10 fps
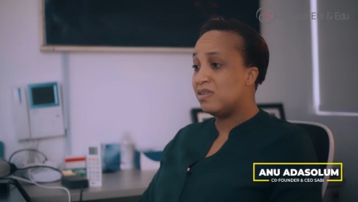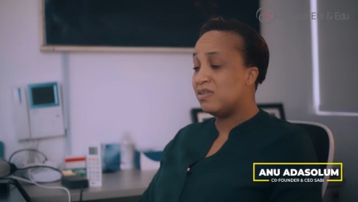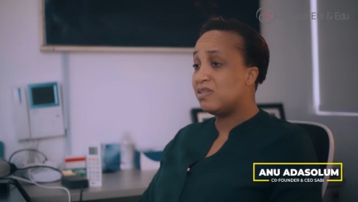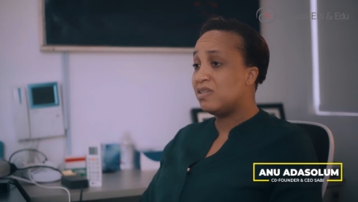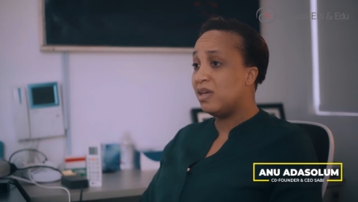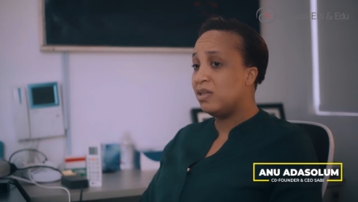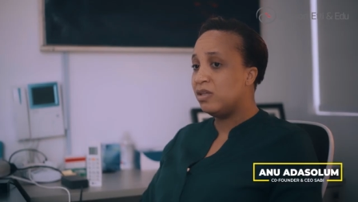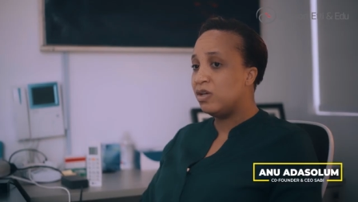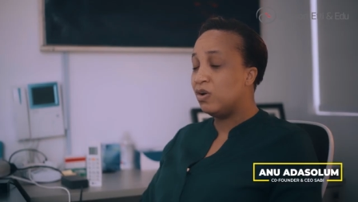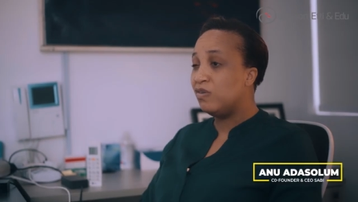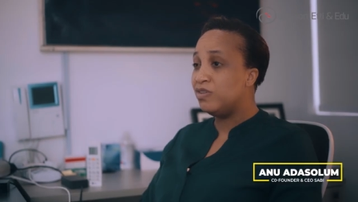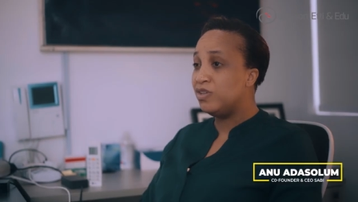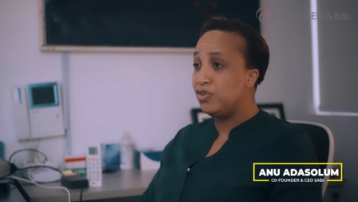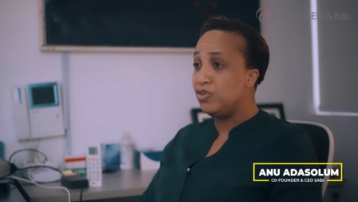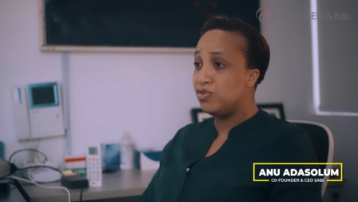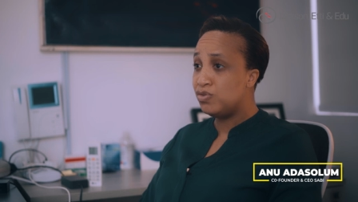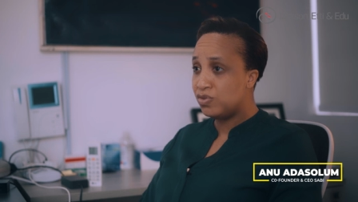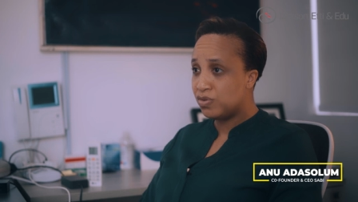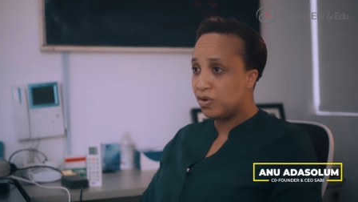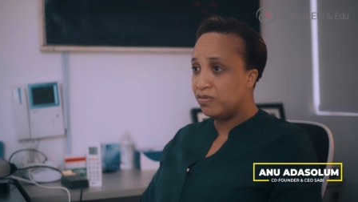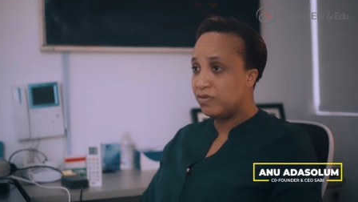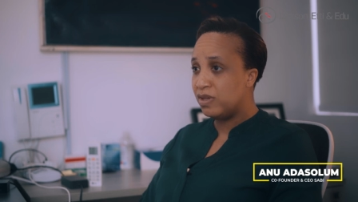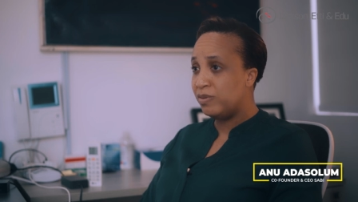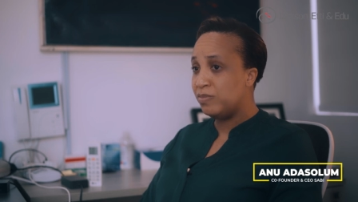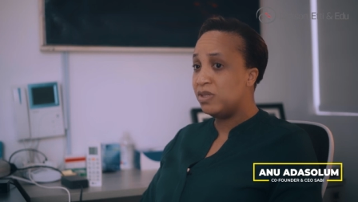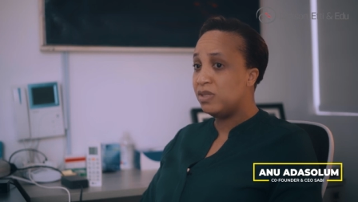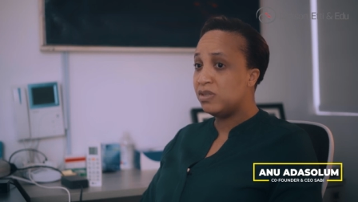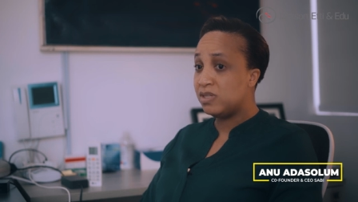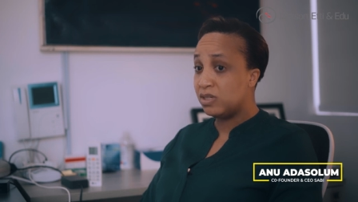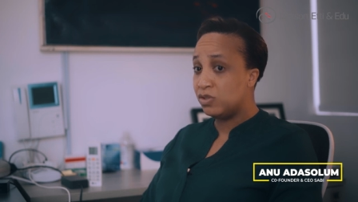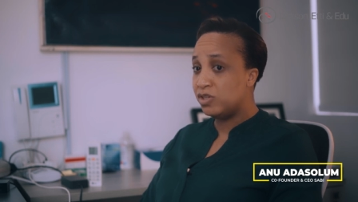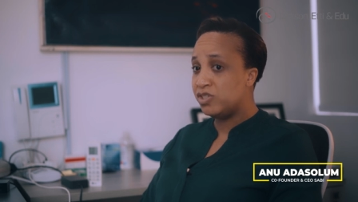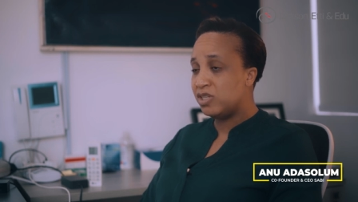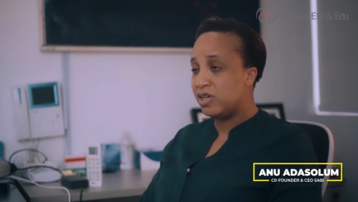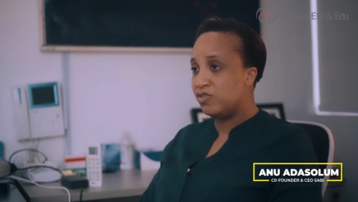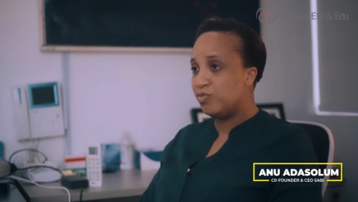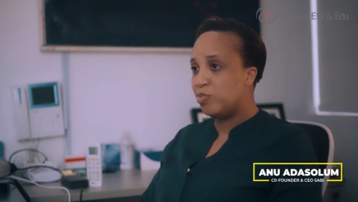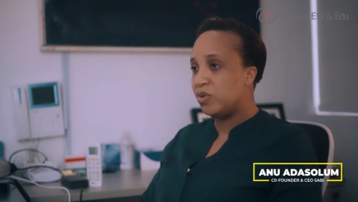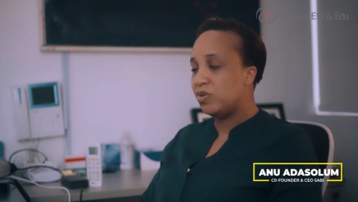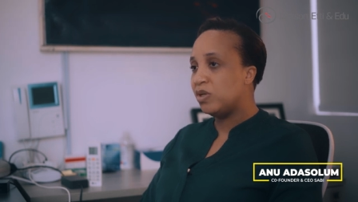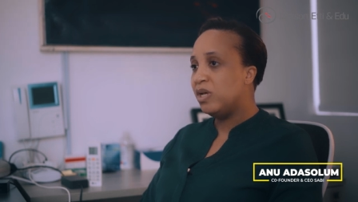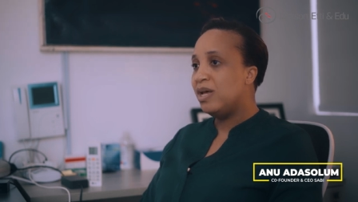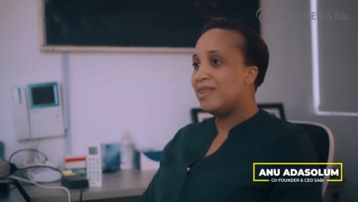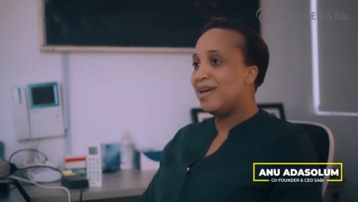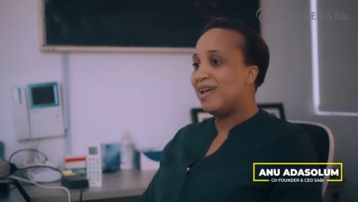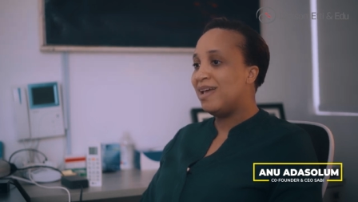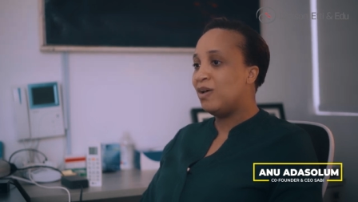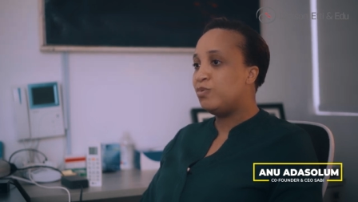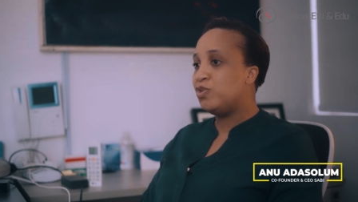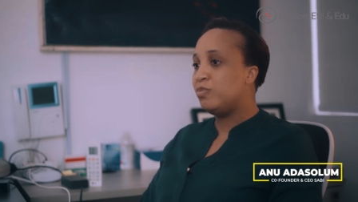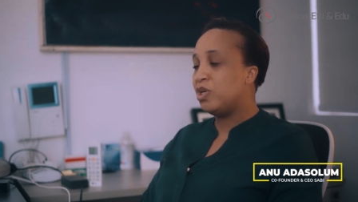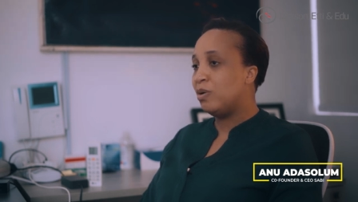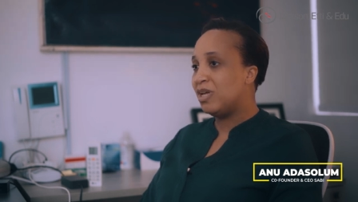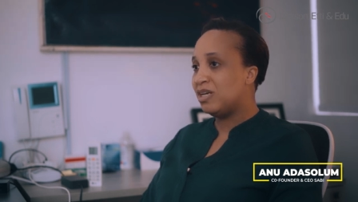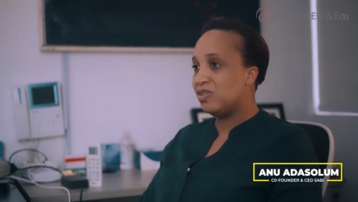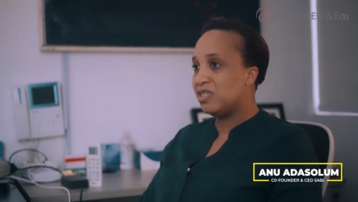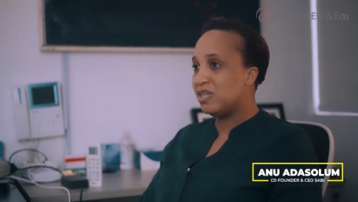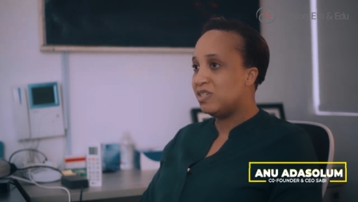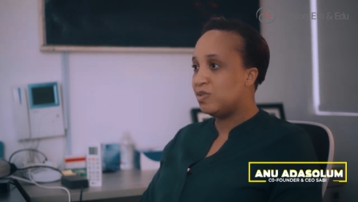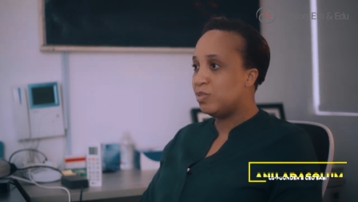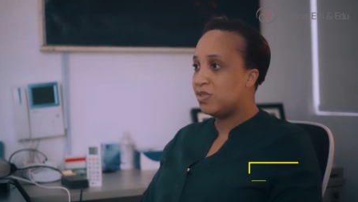and the scaling of the use of the IP, the technology that you've built, that helps you become an outsized